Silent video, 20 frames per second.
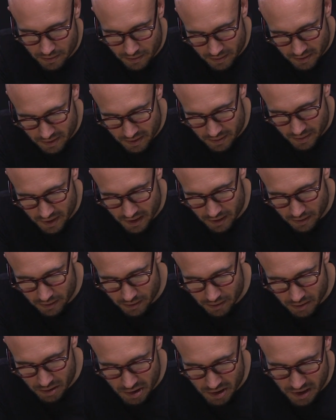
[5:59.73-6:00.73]
just make a
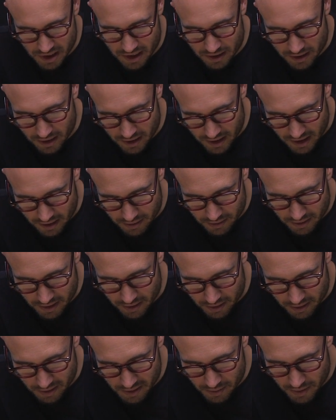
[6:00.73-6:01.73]
little sheen on that.
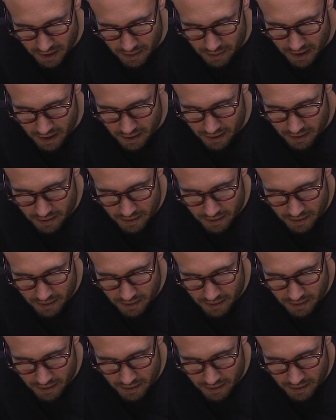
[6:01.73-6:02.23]
It looks way better.